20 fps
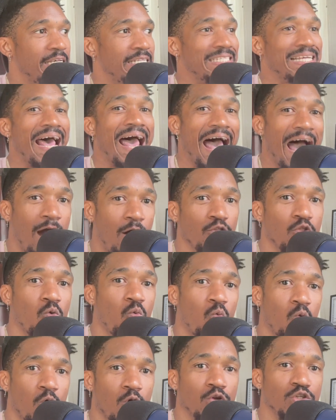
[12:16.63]
to how the
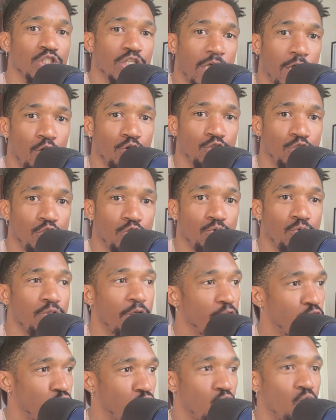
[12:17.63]
world tells you
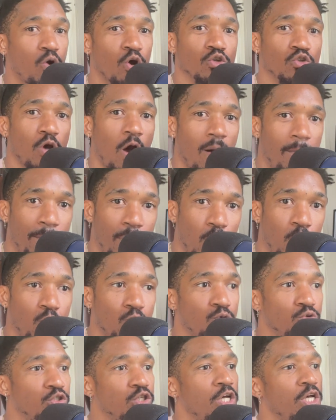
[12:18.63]
that you are
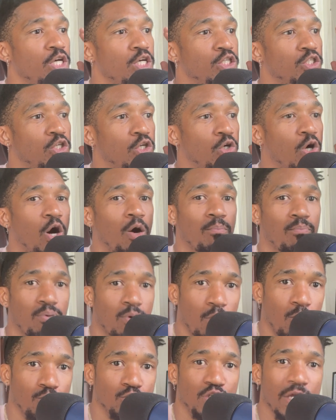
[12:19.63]
opposed to
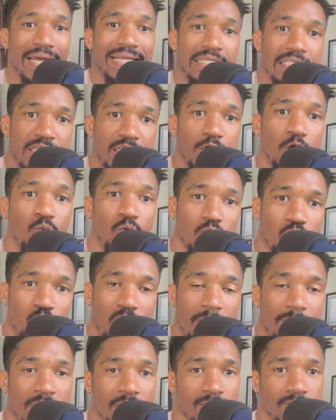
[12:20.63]
approach and deal with
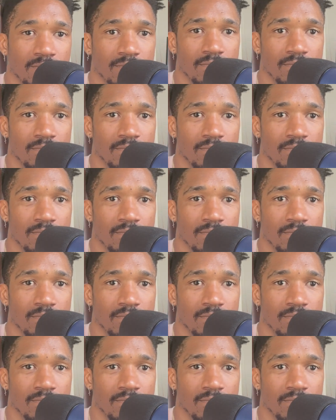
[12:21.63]
women?